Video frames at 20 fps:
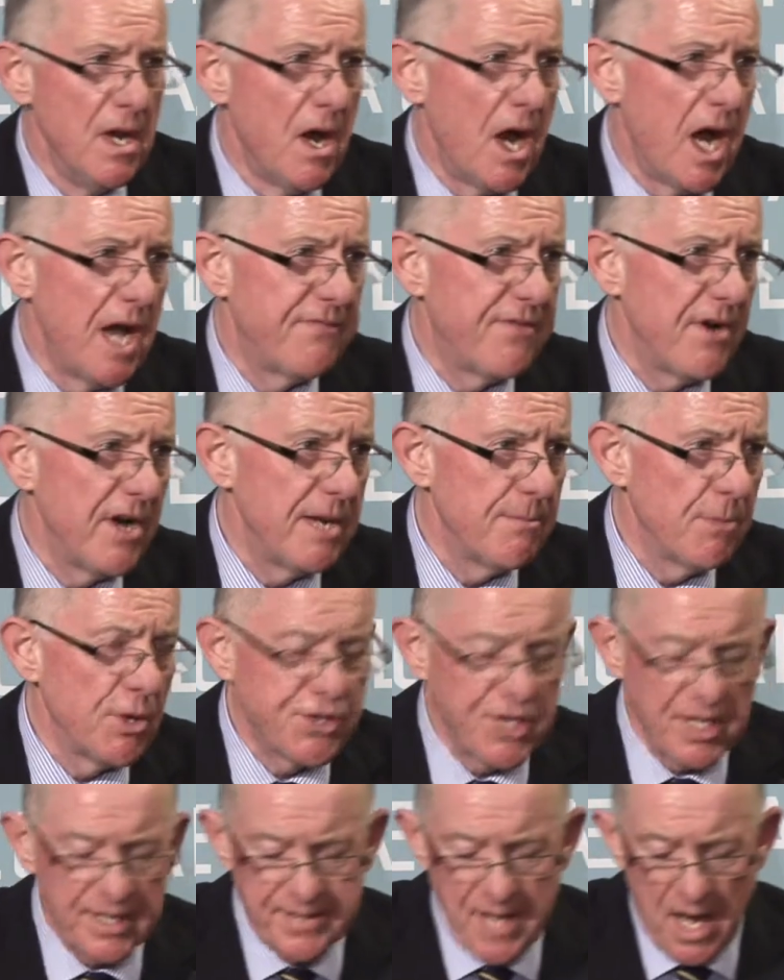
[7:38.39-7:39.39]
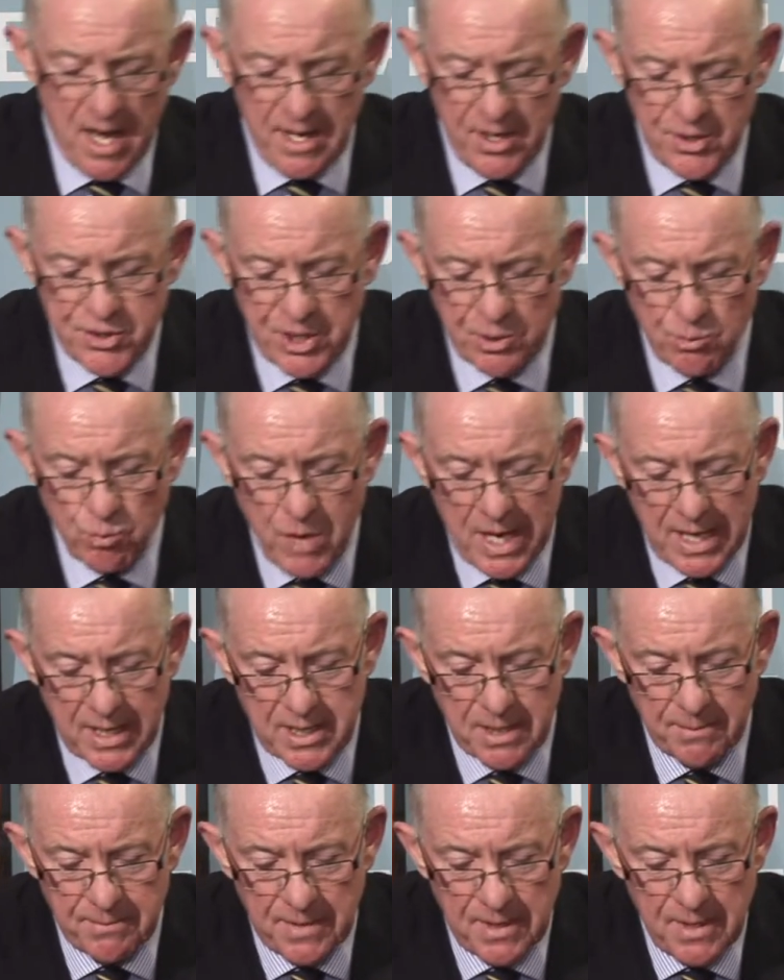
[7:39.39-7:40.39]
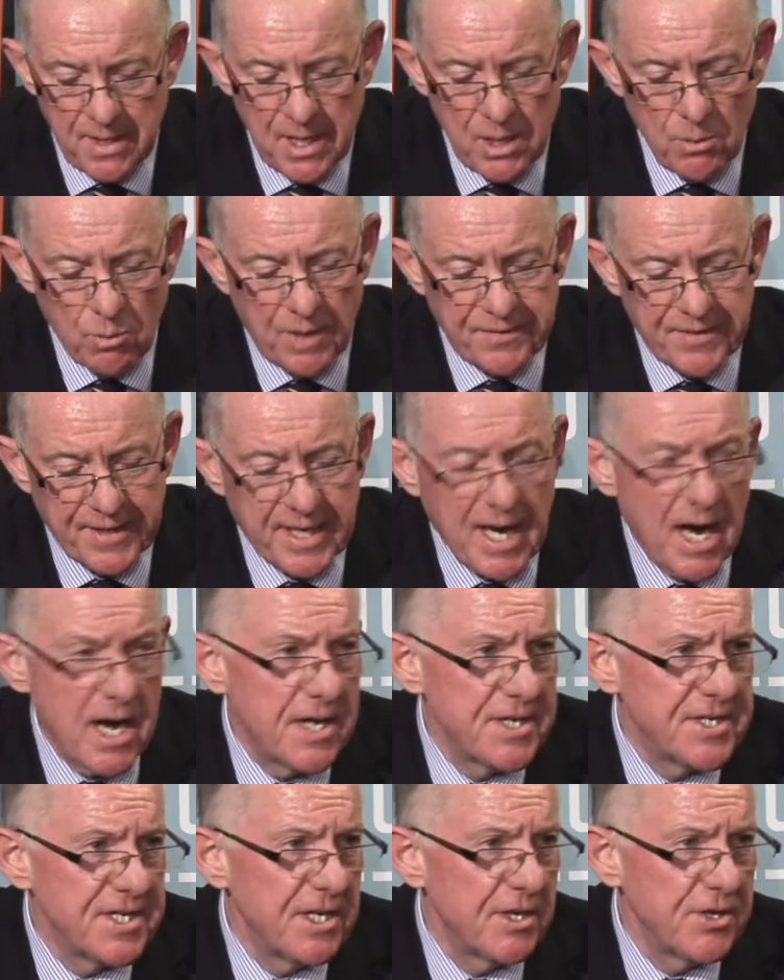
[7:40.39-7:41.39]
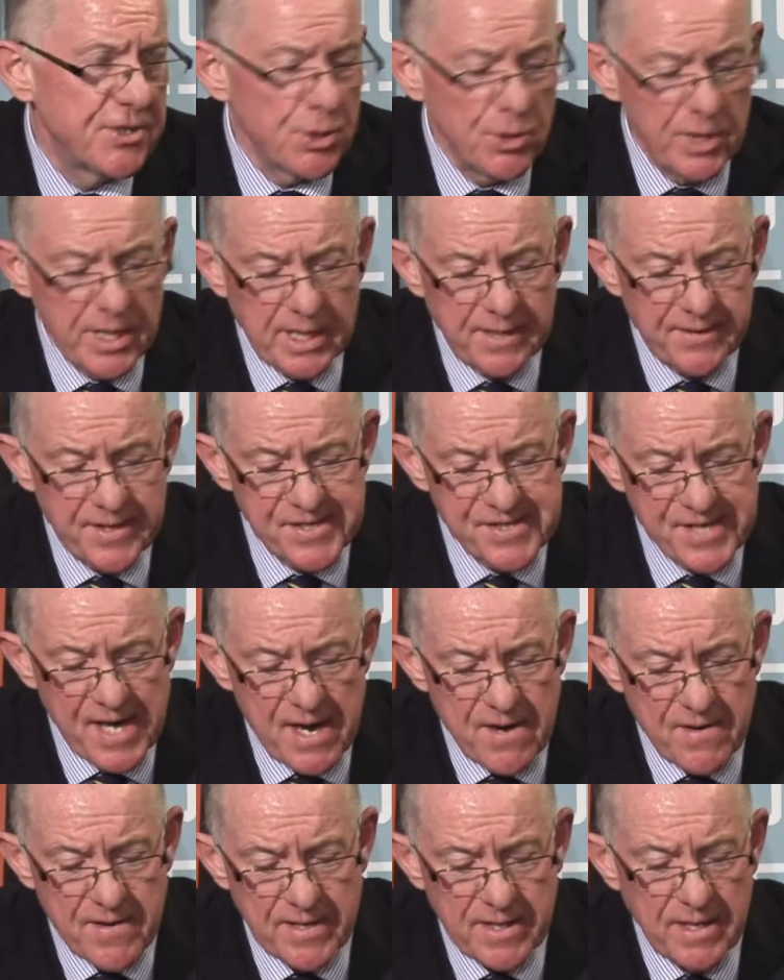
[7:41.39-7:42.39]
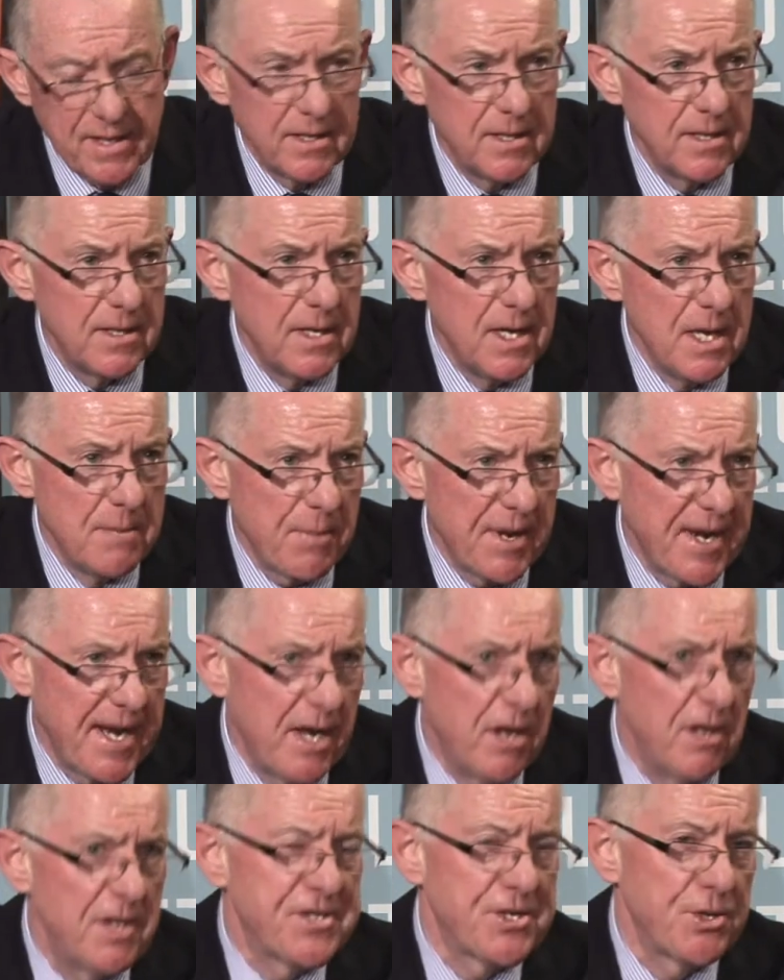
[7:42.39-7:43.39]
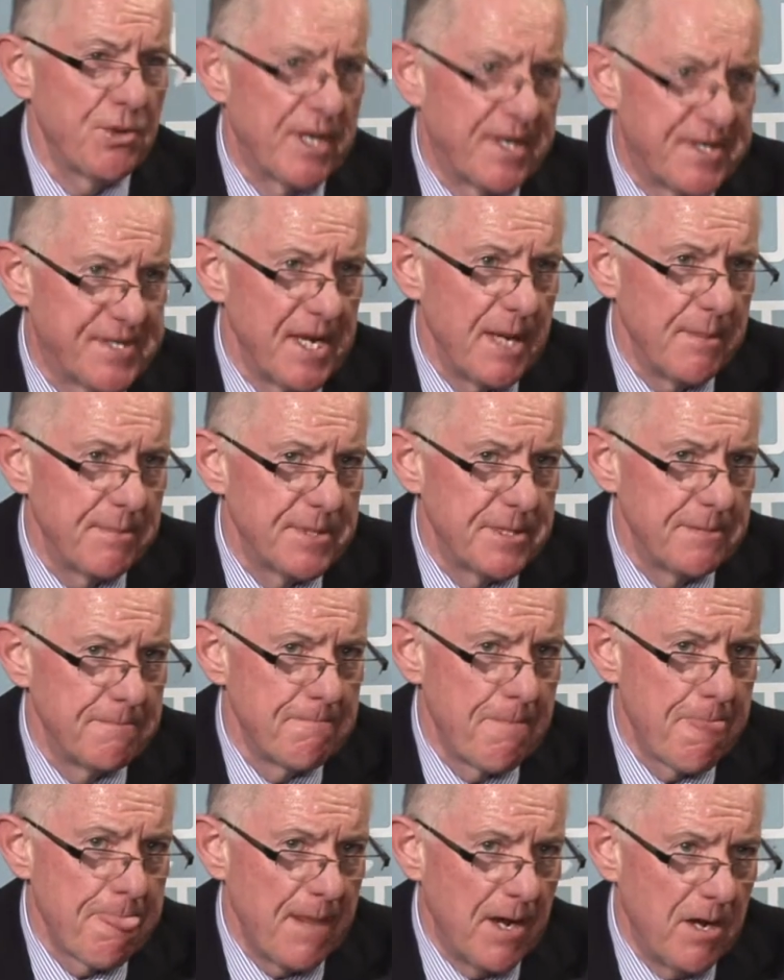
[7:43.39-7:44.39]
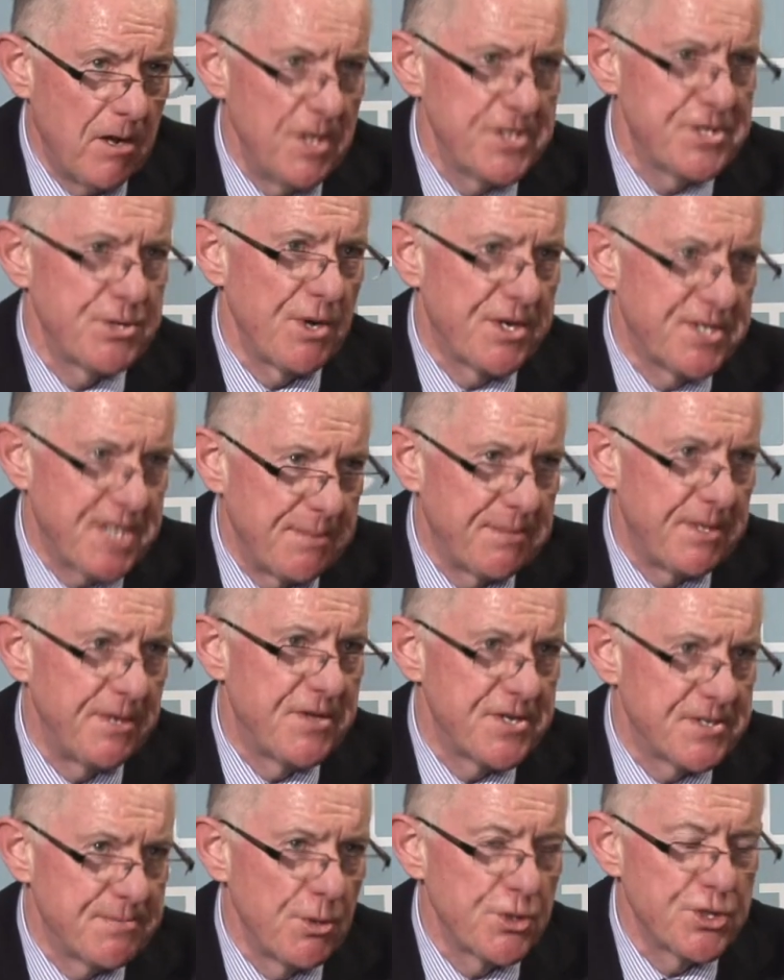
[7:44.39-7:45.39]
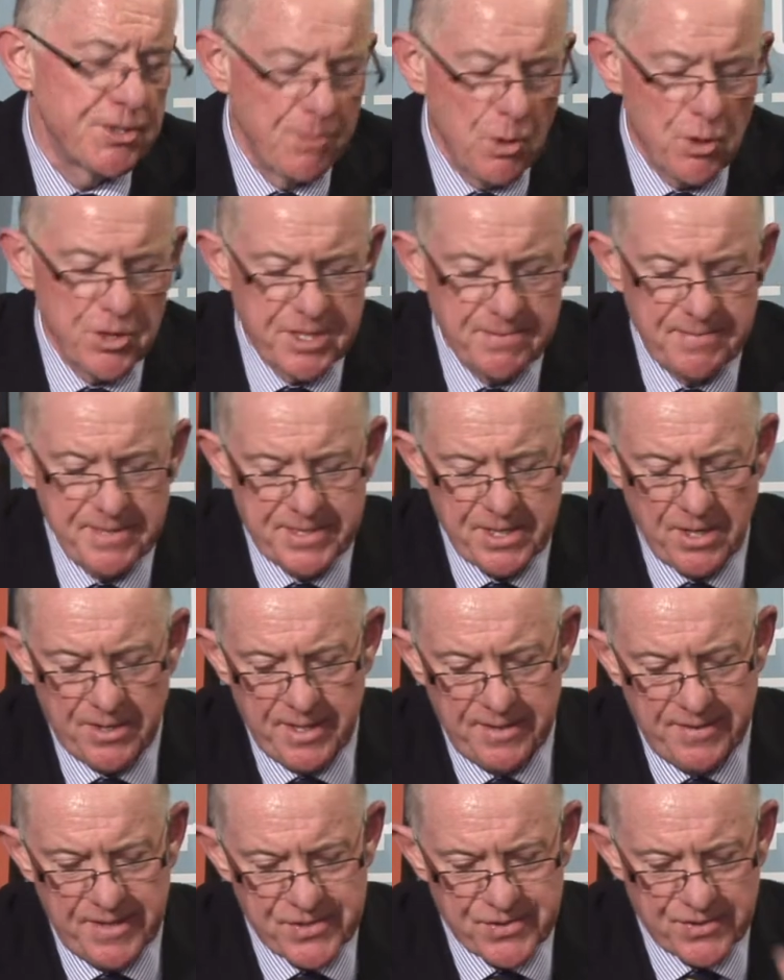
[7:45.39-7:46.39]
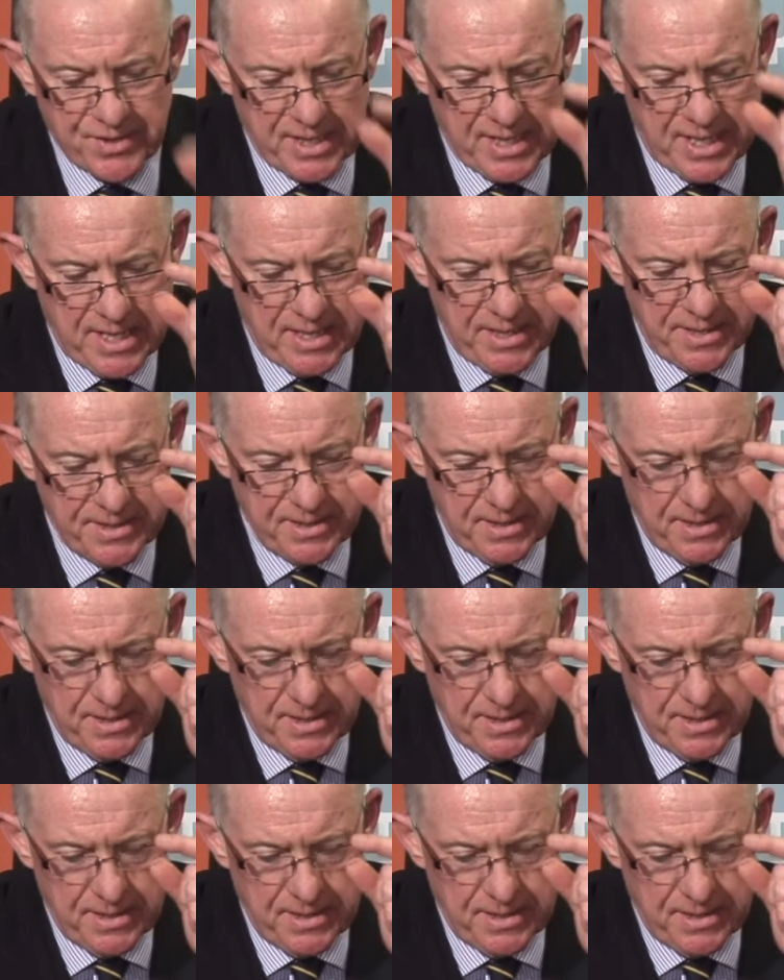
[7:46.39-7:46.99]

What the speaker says: I very much acknowledge and welcome what the Garda are doing in this area, but I also accept that there's much more to be done in this regard.